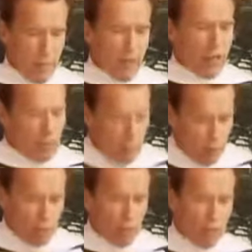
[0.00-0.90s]
You keep
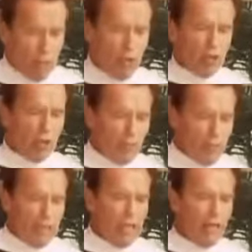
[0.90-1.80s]
pushing because you
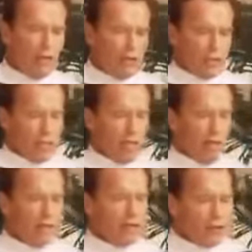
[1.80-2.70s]
believe in
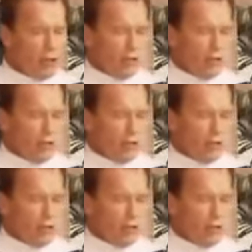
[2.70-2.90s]
yourself and in your